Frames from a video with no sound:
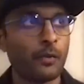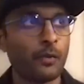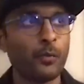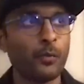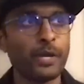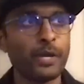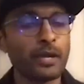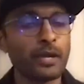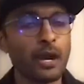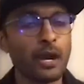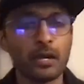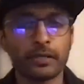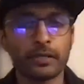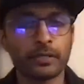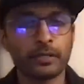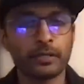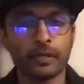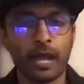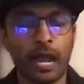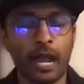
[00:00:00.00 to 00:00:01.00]
we are not
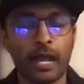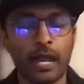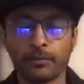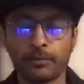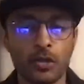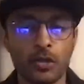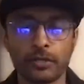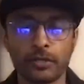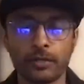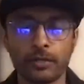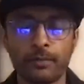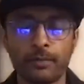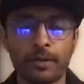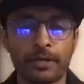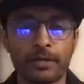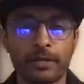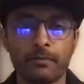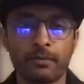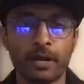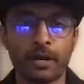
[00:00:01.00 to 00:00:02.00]
a Amazon
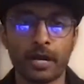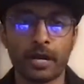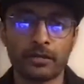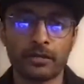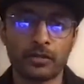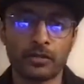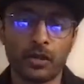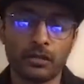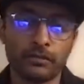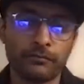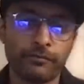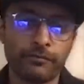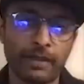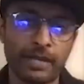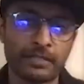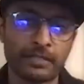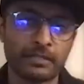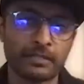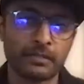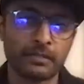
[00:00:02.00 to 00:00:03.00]
dependent brand at all. In
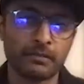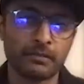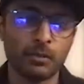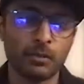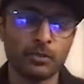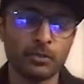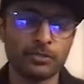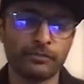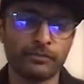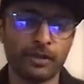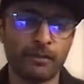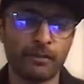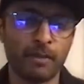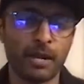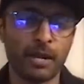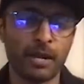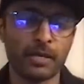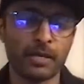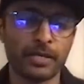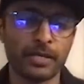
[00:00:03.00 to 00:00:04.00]
fact, most of our
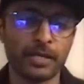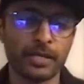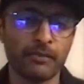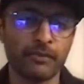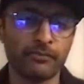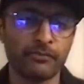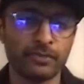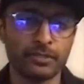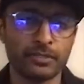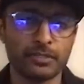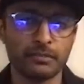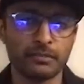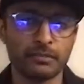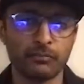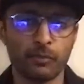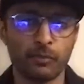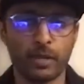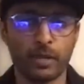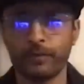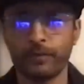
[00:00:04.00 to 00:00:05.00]
marketing efforts,
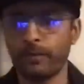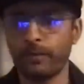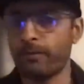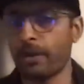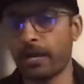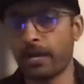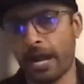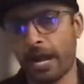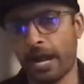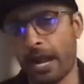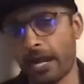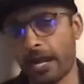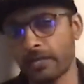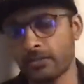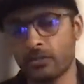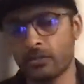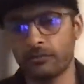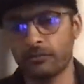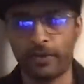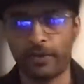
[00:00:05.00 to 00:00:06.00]
when we buy
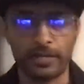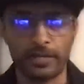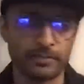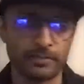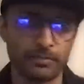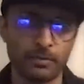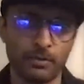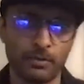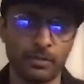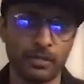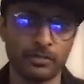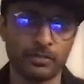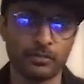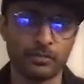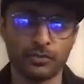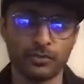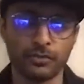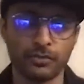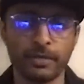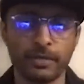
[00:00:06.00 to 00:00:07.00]
ads on Facebook and
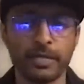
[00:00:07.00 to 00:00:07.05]
social